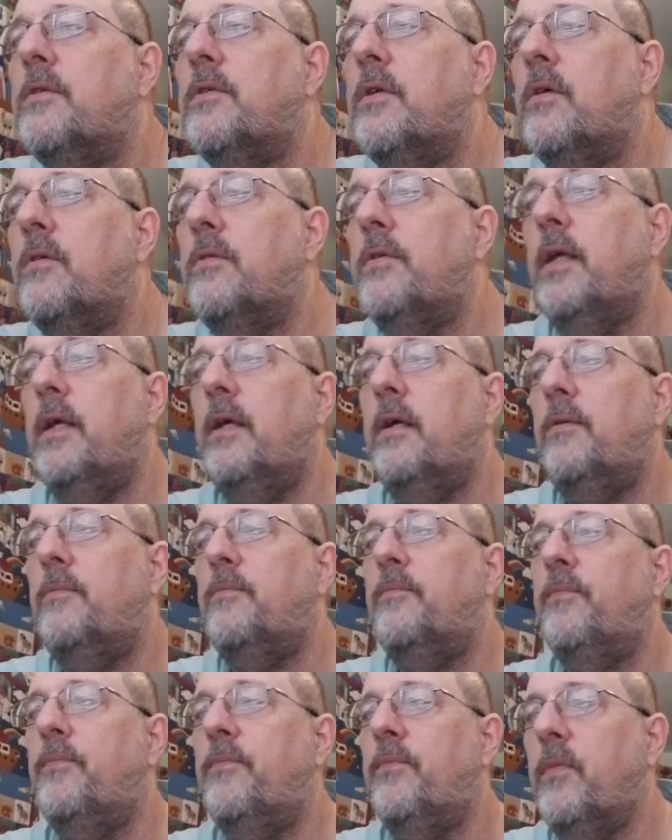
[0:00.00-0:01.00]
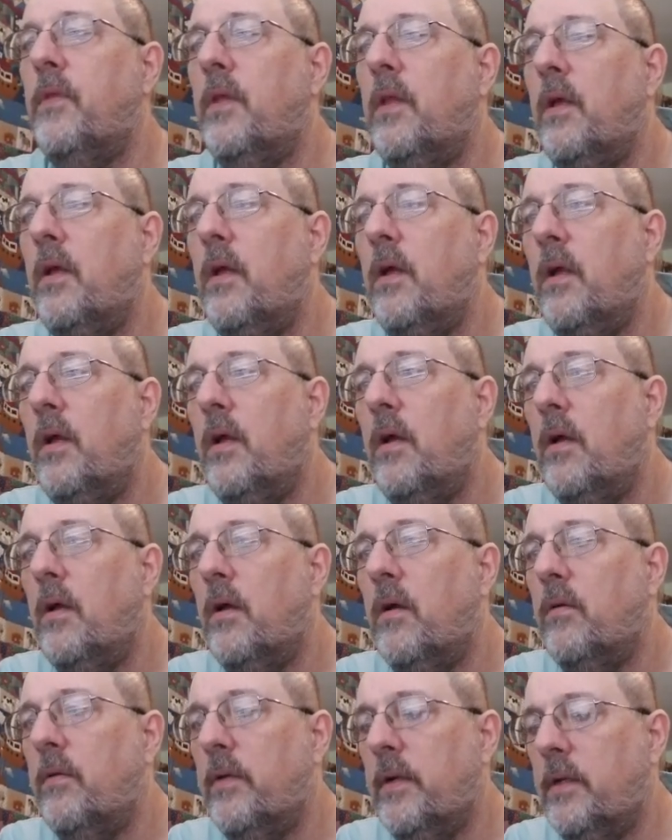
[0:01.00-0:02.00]
So now
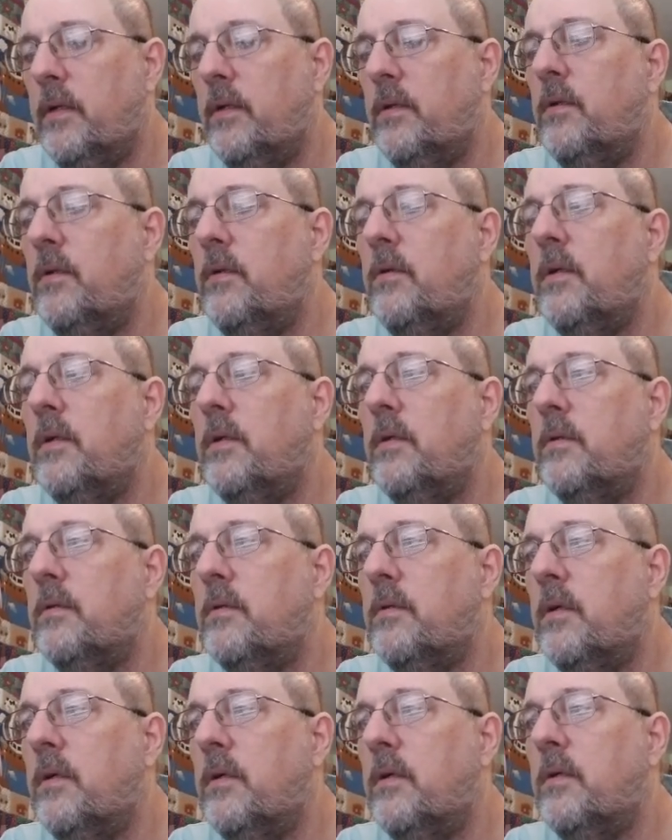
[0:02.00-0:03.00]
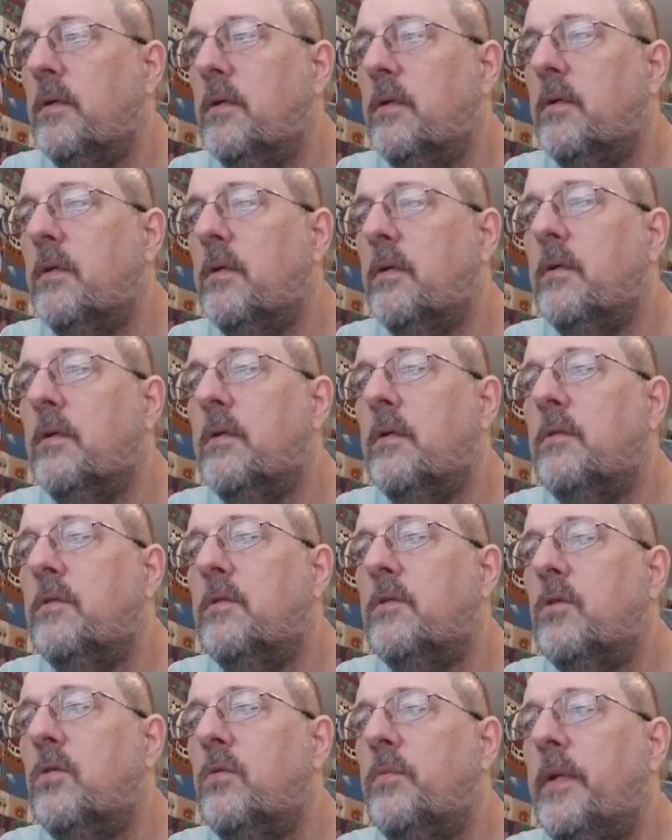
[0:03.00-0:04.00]
we can do a good zoom